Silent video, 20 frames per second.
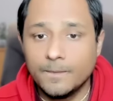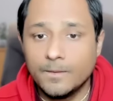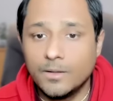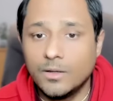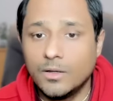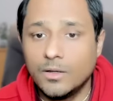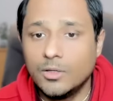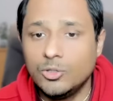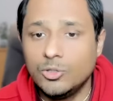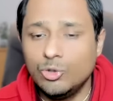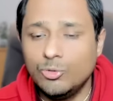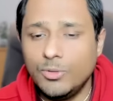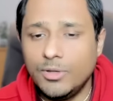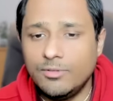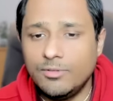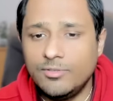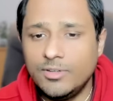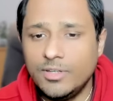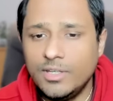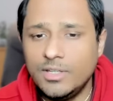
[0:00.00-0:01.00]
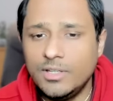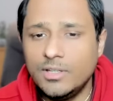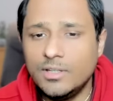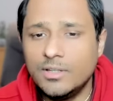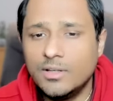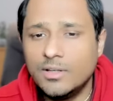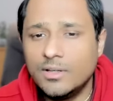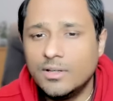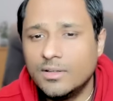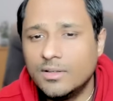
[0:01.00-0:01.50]
uh, you may feel
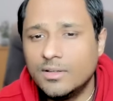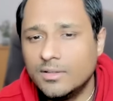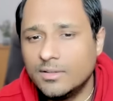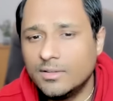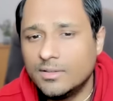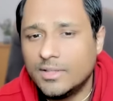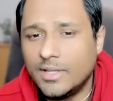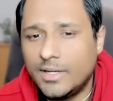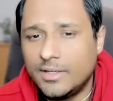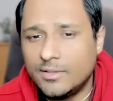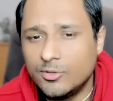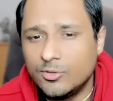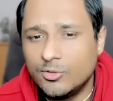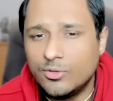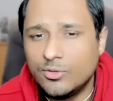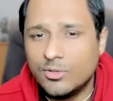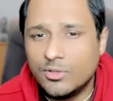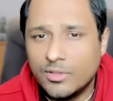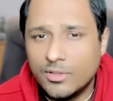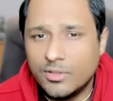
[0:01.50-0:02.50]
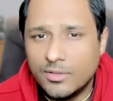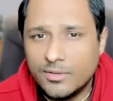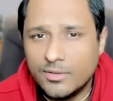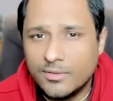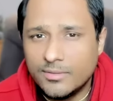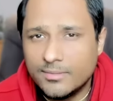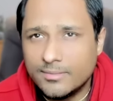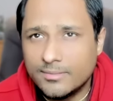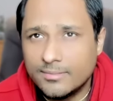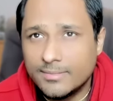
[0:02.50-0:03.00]
uh, that you
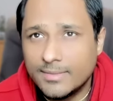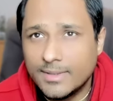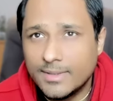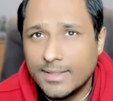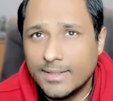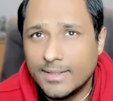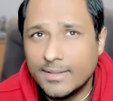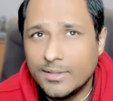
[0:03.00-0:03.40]
know uh,